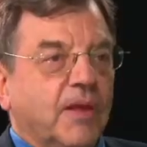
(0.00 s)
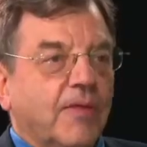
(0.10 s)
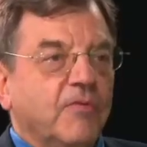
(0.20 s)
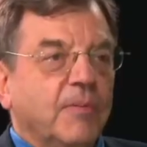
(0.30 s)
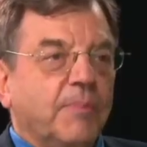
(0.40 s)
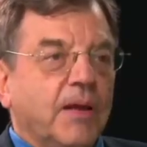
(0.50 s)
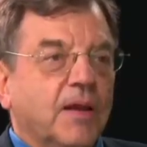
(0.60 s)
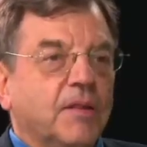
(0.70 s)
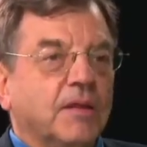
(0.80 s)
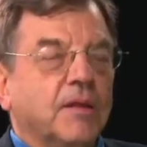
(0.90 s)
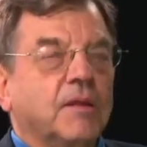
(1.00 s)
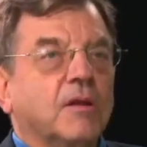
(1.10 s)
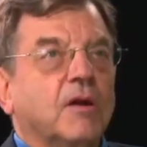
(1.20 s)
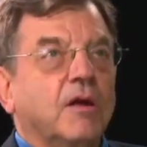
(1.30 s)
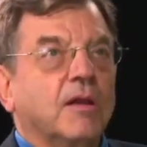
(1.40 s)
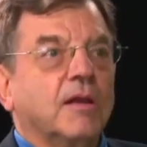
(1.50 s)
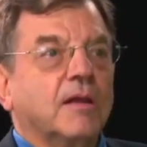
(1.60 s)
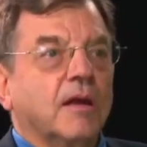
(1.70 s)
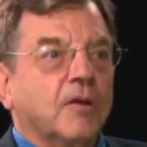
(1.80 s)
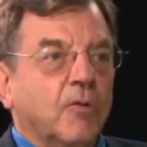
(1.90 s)
The government policy doesn't call it
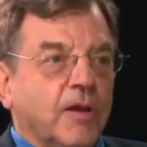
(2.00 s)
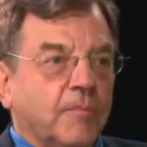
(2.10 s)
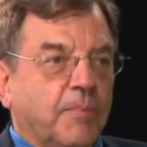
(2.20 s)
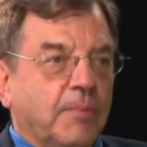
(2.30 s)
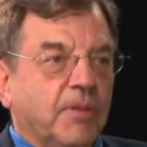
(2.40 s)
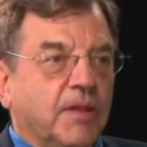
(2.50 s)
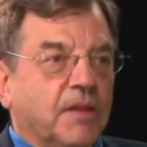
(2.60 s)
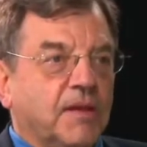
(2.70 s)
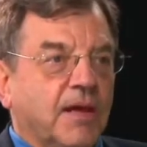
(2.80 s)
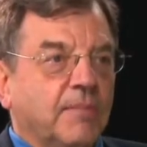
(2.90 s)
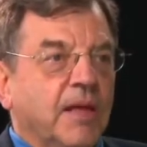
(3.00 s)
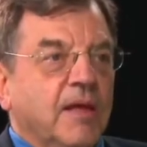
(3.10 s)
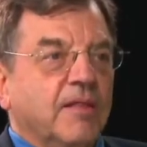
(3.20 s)
a credit bubble this time.